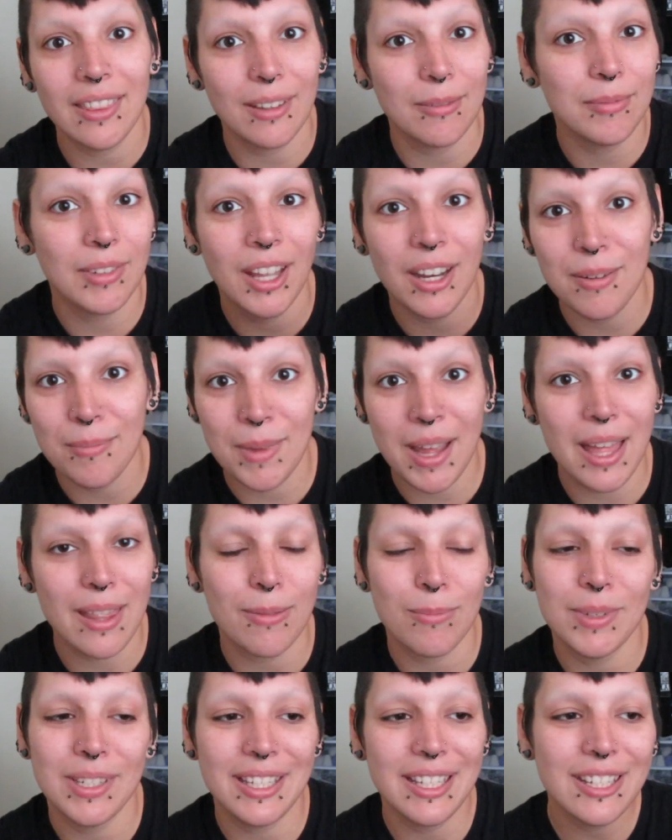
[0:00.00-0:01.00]
I'm not a
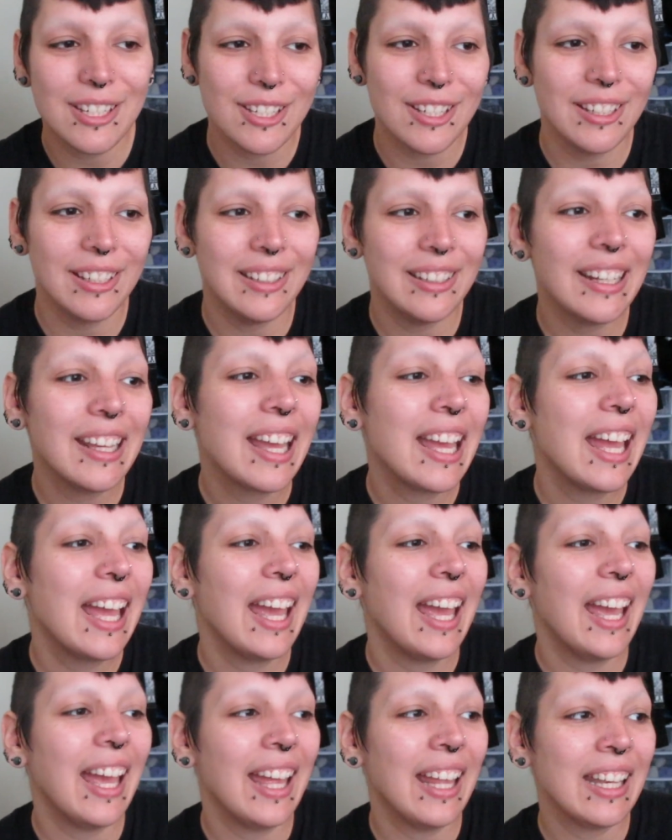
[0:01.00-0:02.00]
mathematician,
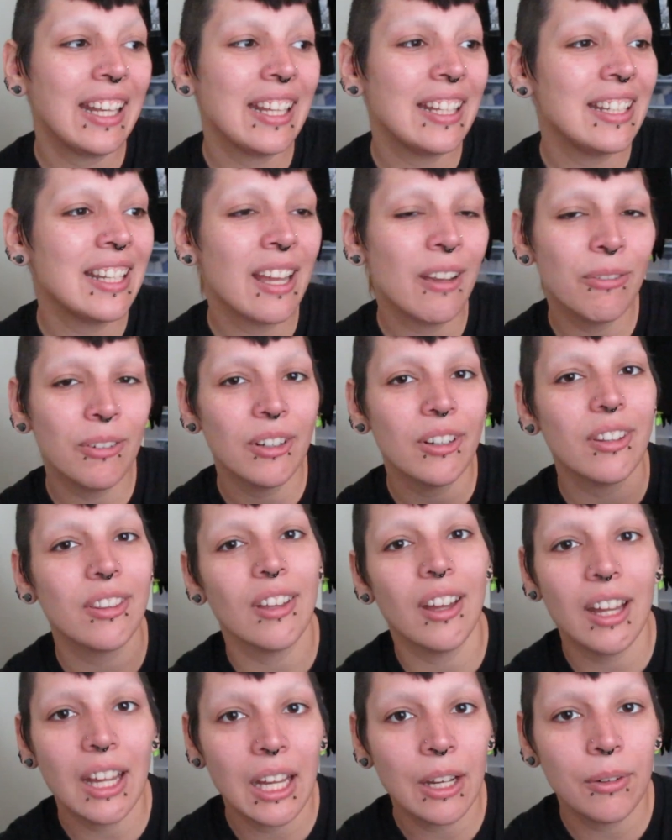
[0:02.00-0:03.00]
and I never
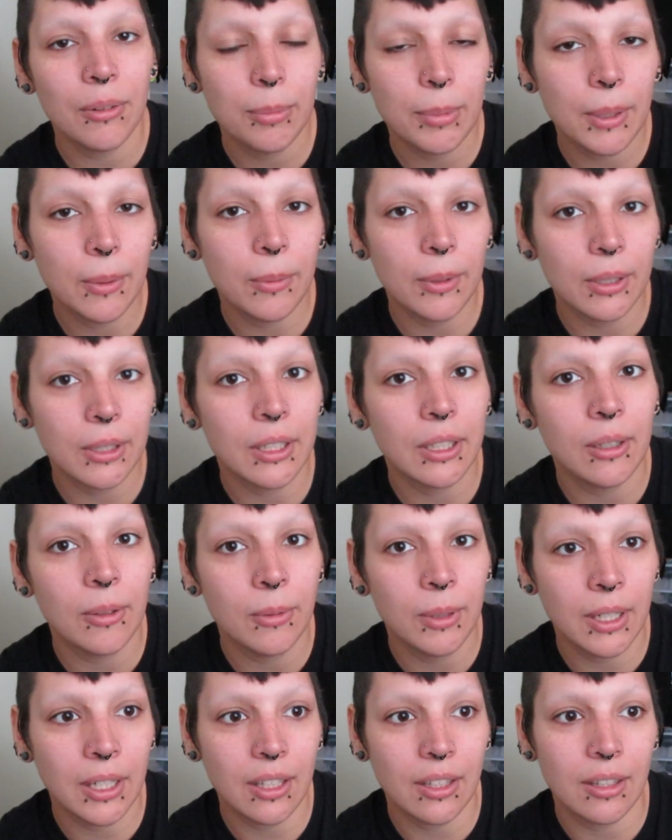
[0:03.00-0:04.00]
thought I would be working
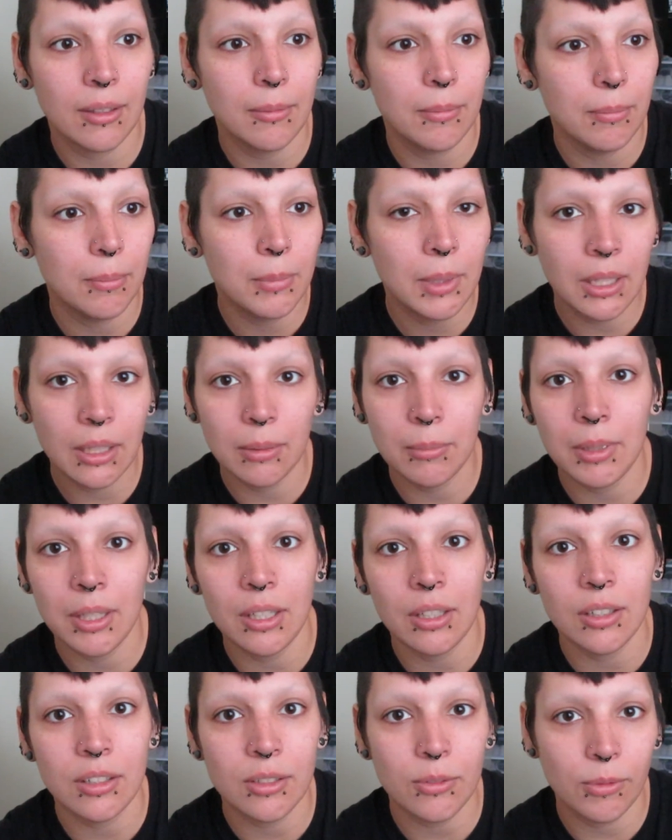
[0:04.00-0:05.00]
with
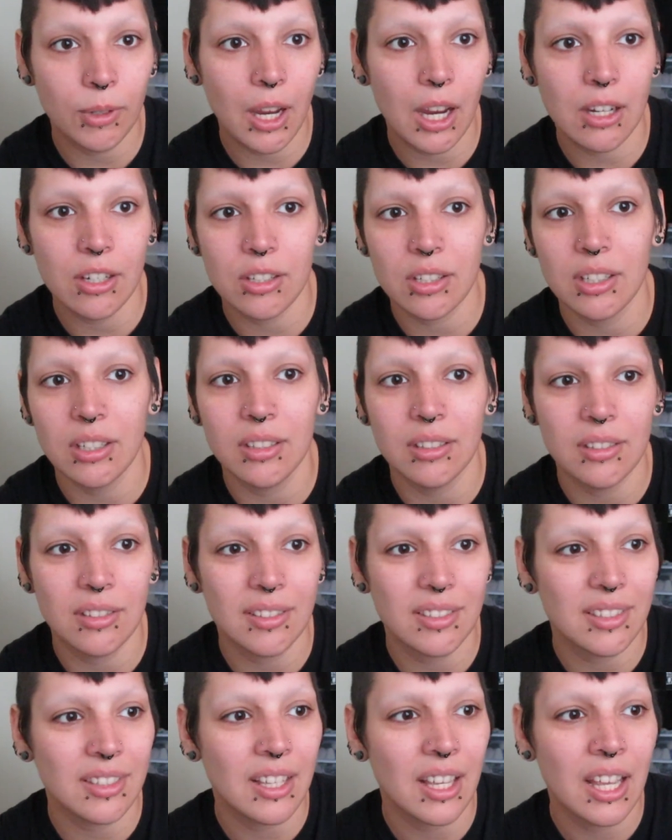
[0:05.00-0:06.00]
millimeters,
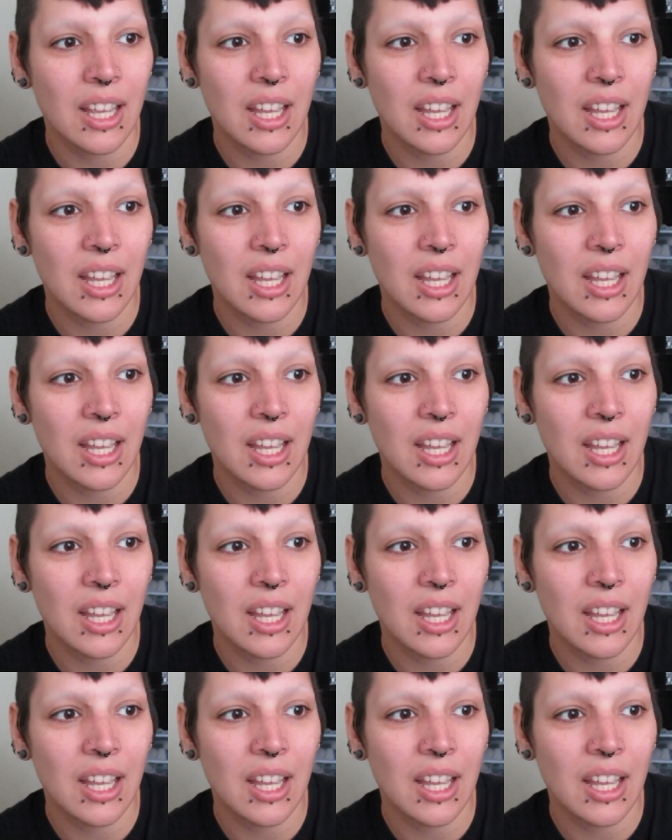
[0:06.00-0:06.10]
fractions,